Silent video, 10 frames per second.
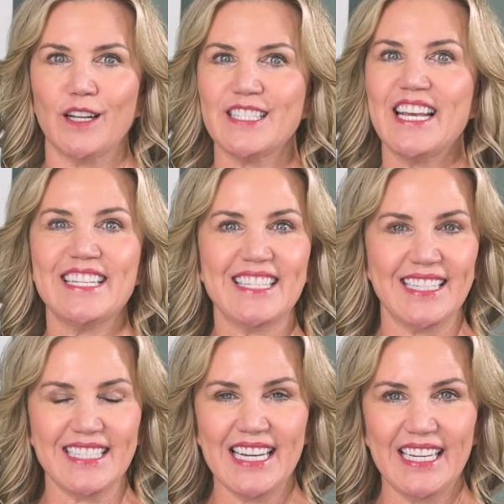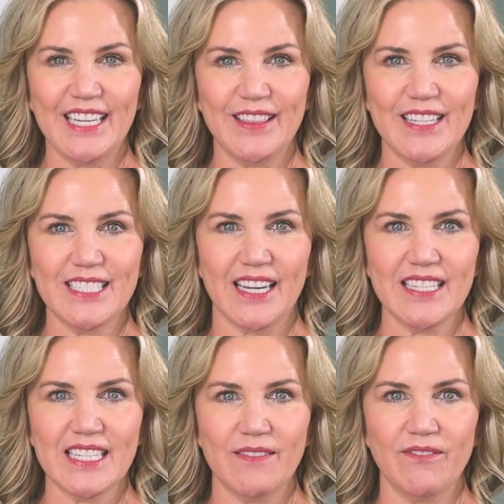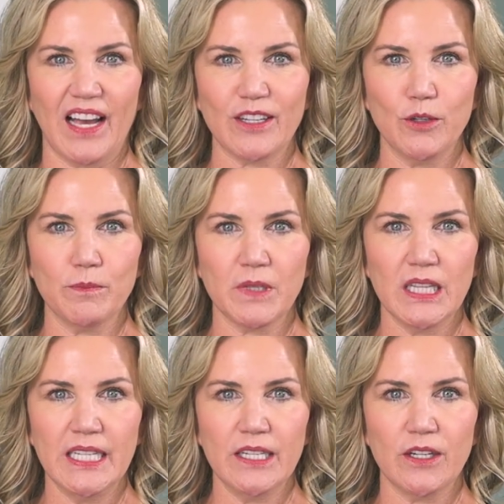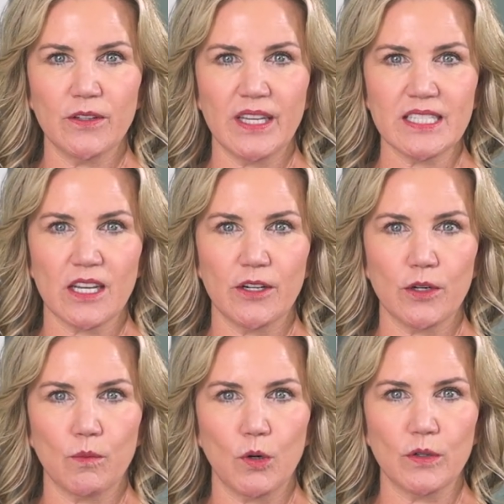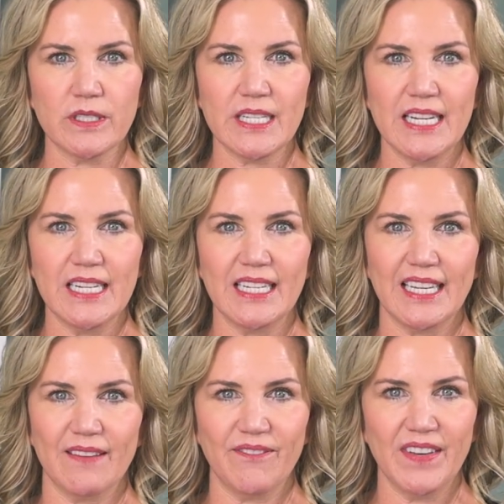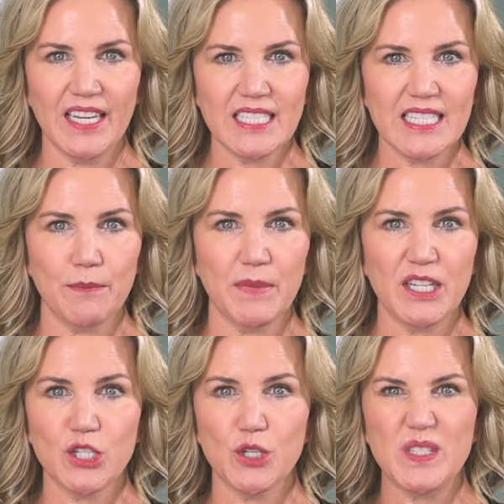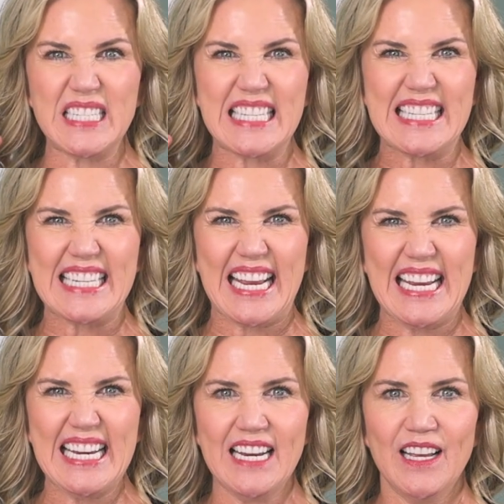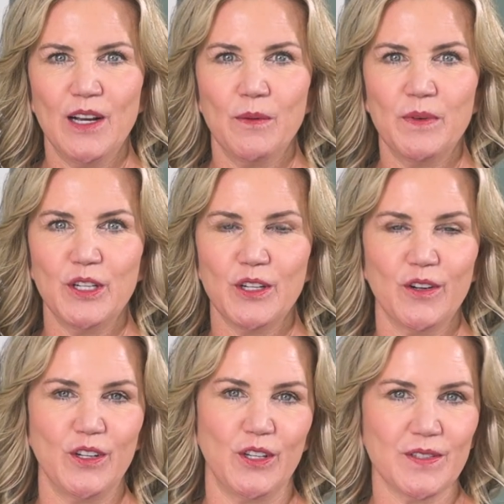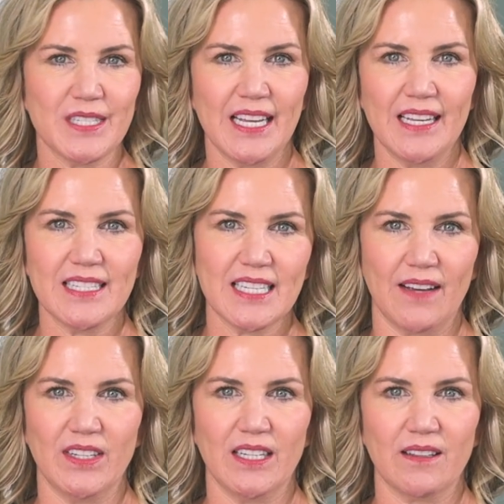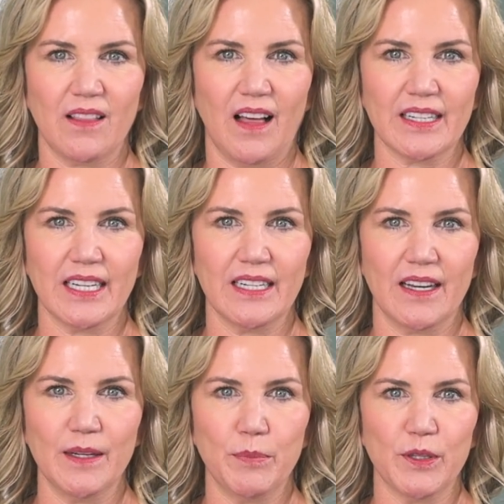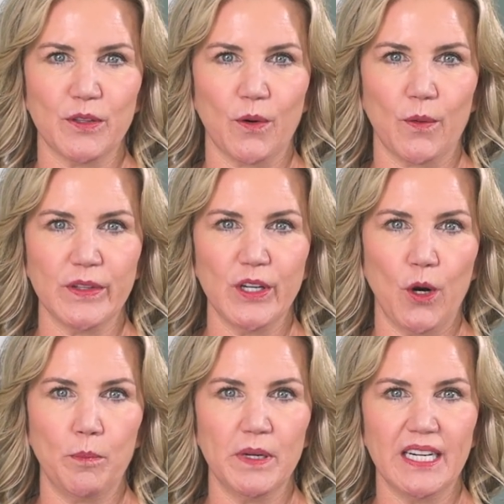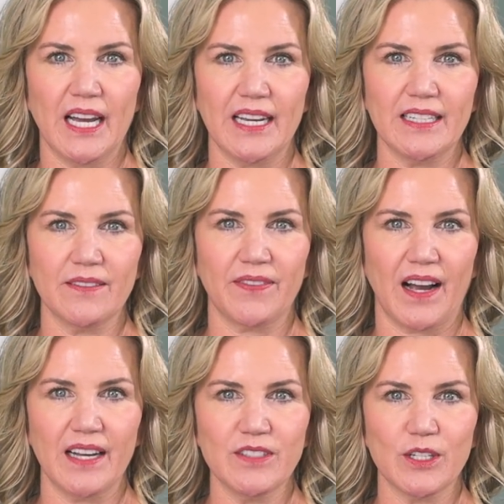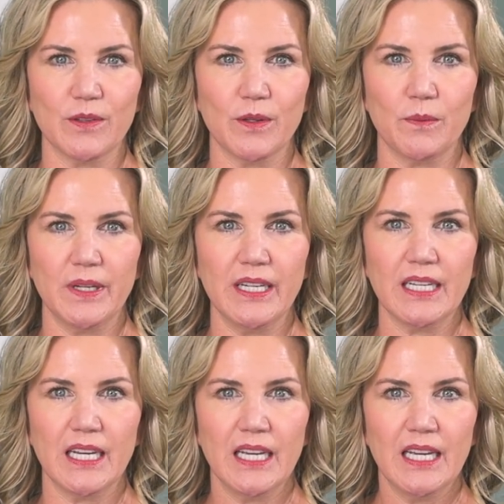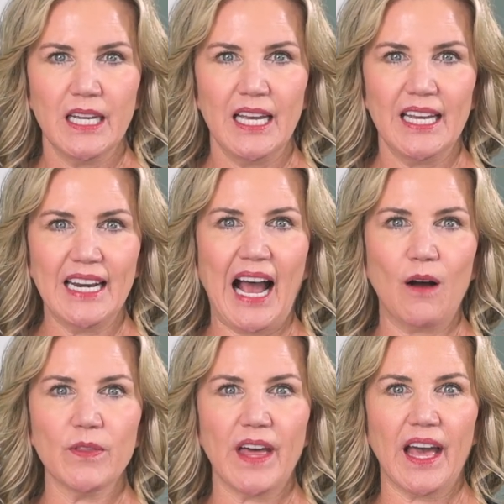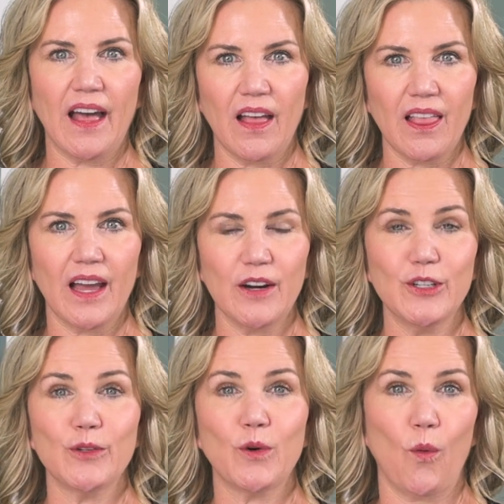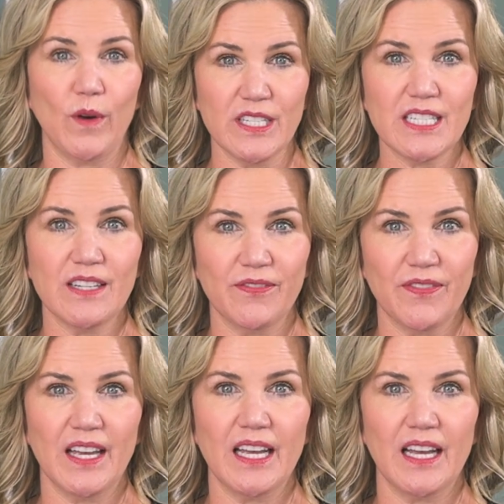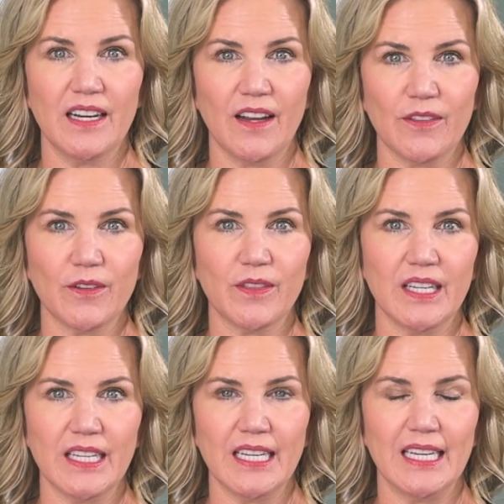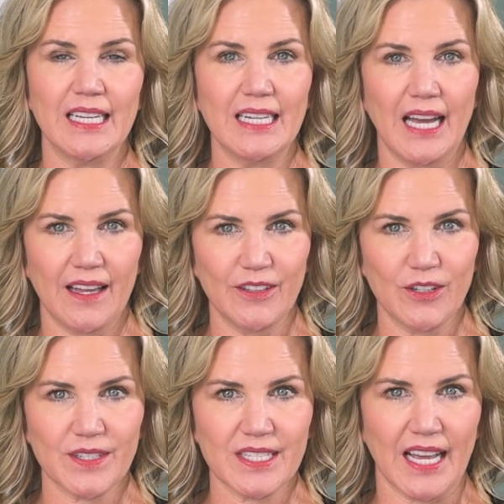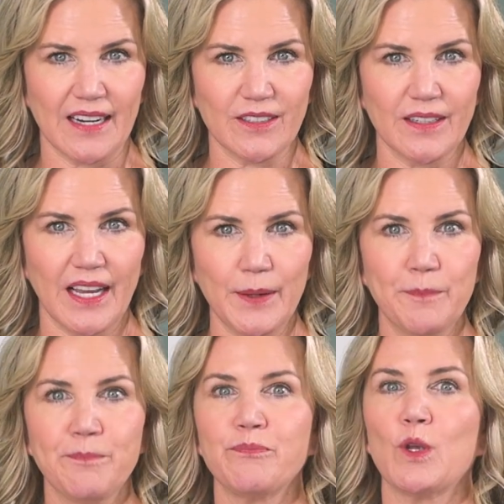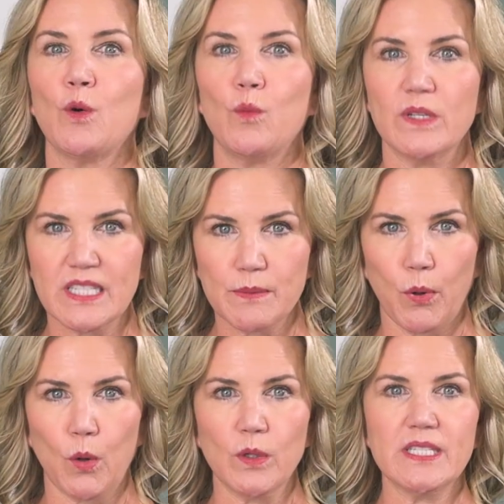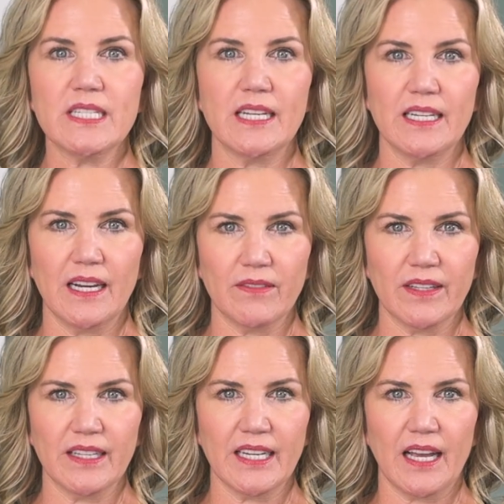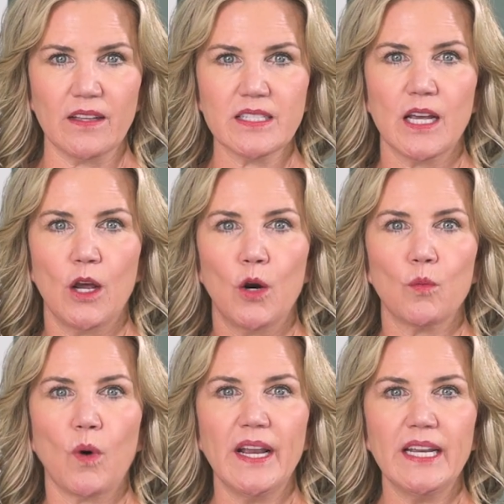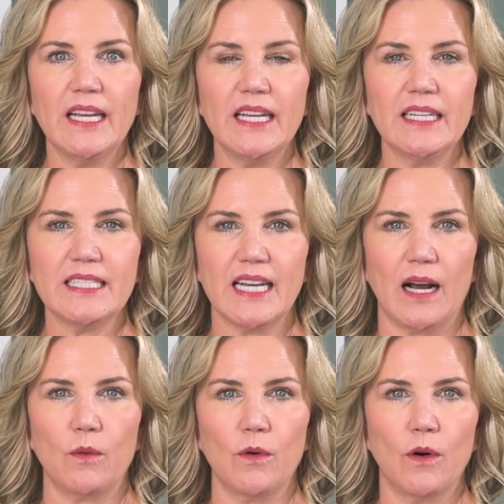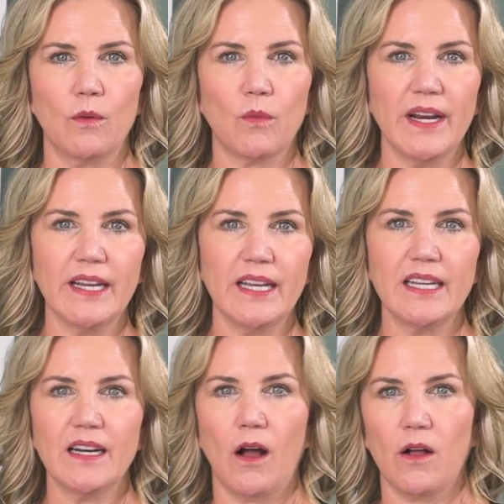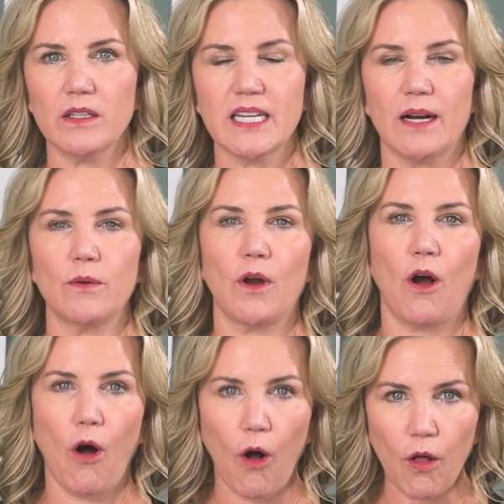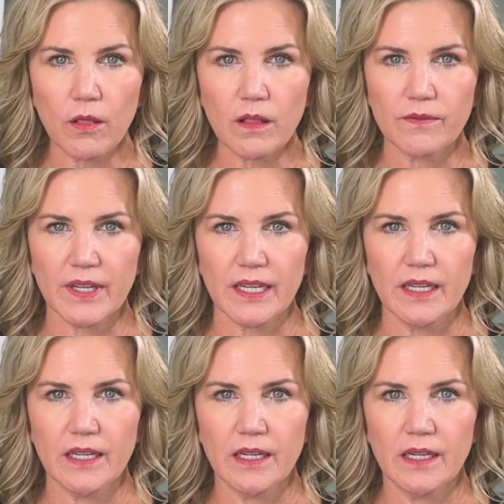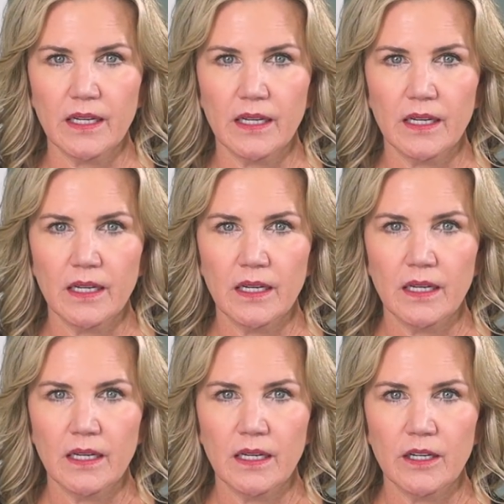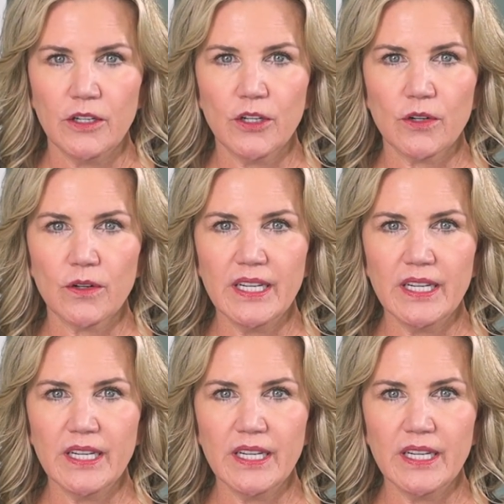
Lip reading: Taking the Dyson vacuum cleaner that's under warranty to get fixed. It makes you insane when you go to use it at 7 o'clock at night, but they're only open 9 to 5 during the week. And how the hell are you going to fit another thing in on your Saturday with sports and everything else? Write it down. Write it all down. All of it. Your